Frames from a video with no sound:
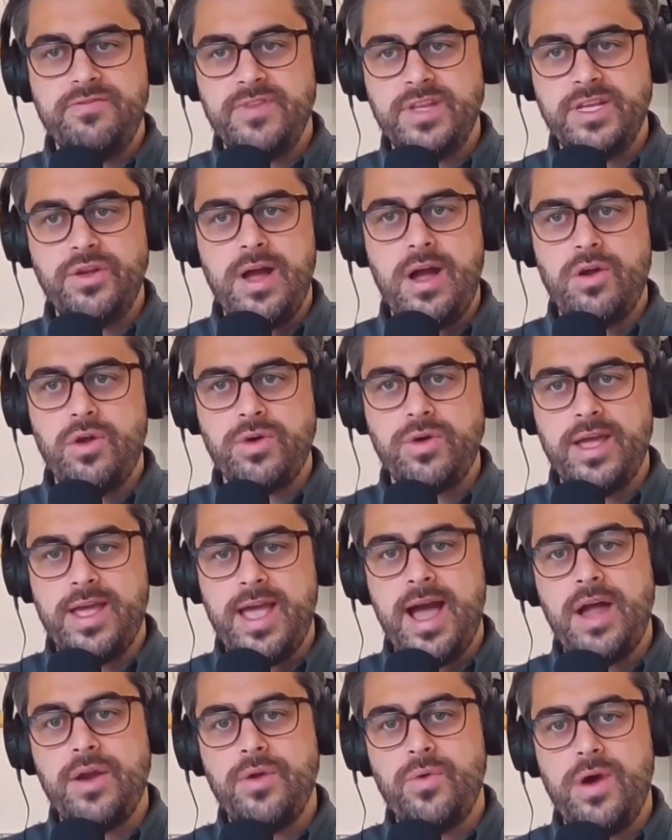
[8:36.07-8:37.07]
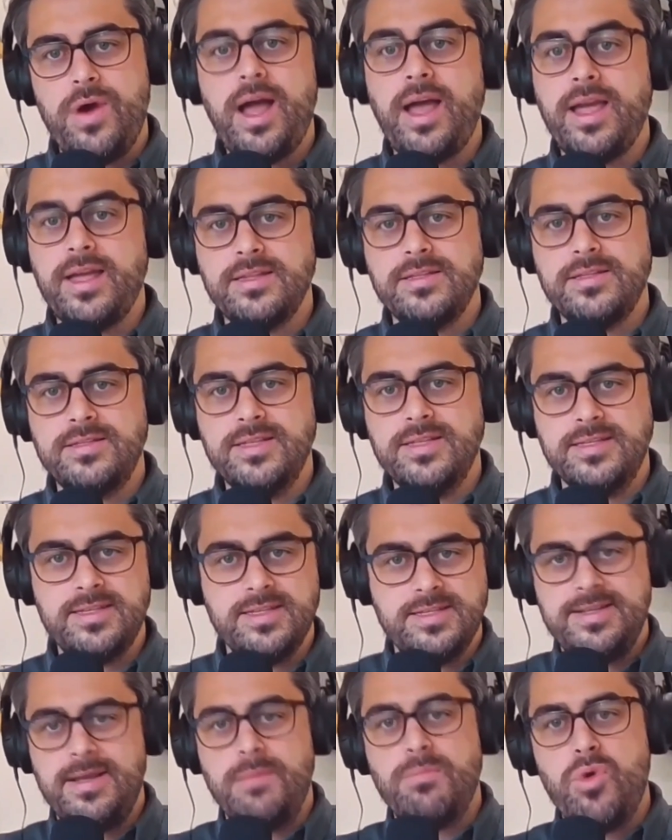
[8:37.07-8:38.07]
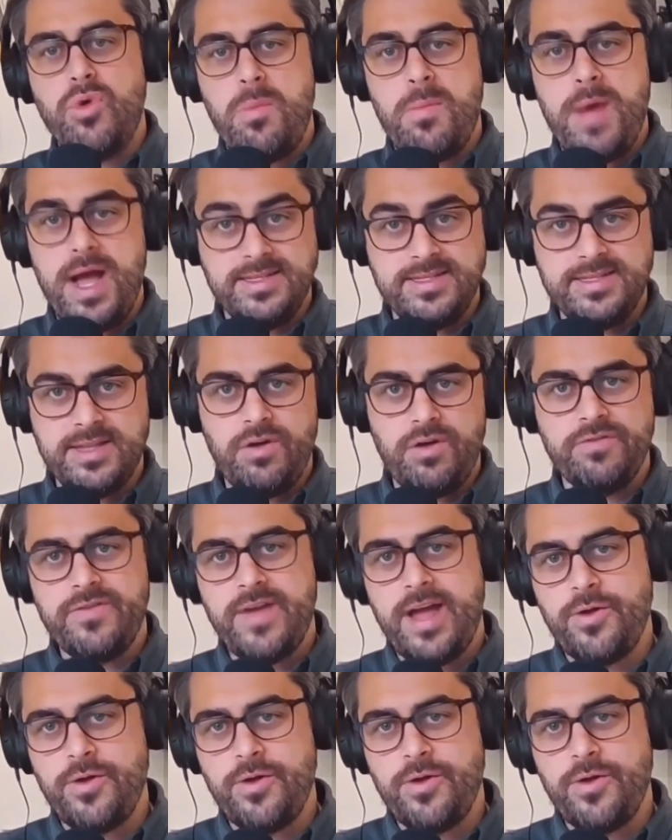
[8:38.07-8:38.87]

figure out, okay, how do I disassemble myself?